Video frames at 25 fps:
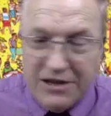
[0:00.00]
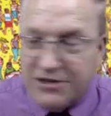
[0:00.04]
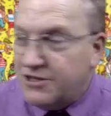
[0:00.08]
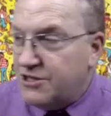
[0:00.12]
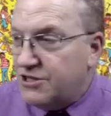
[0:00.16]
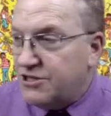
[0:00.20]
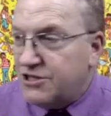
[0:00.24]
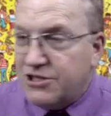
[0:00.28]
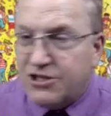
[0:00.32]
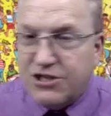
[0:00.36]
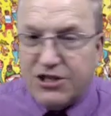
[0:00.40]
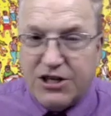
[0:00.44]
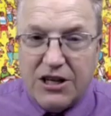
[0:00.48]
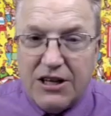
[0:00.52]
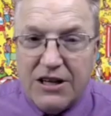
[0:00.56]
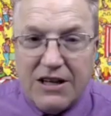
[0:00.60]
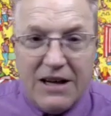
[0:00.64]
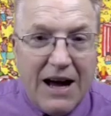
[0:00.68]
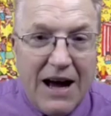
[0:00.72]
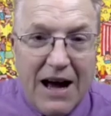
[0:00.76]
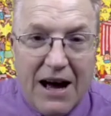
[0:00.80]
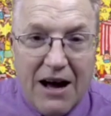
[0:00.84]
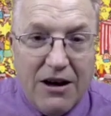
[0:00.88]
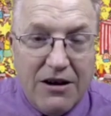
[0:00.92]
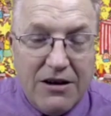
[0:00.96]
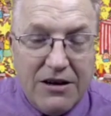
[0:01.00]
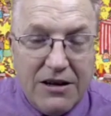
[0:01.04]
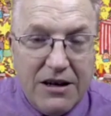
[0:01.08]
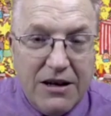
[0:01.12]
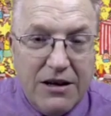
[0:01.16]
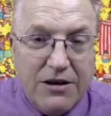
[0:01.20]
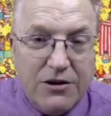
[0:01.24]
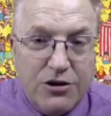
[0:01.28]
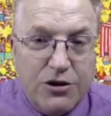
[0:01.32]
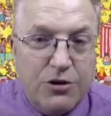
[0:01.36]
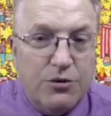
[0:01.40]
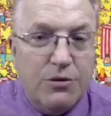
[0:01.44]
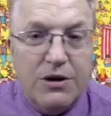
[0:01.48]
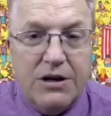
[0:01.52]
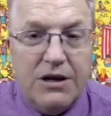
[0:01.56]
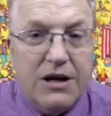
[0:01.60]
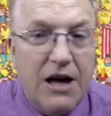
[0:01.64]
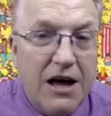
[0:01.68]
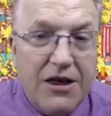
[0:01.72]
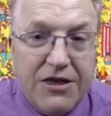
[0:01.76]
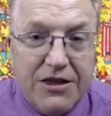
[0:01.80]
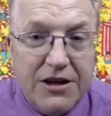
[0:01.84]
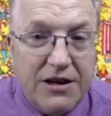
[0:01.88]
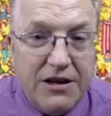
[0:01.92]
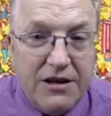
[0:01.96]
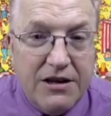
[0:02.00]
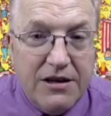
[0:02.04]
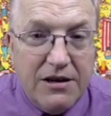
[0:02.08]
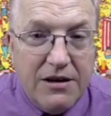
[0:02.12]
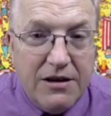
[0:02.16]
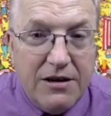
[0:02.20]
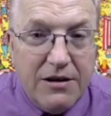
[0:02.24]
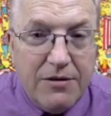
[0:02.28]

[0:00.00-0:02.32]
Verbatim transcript: just chilling out, doing nothing.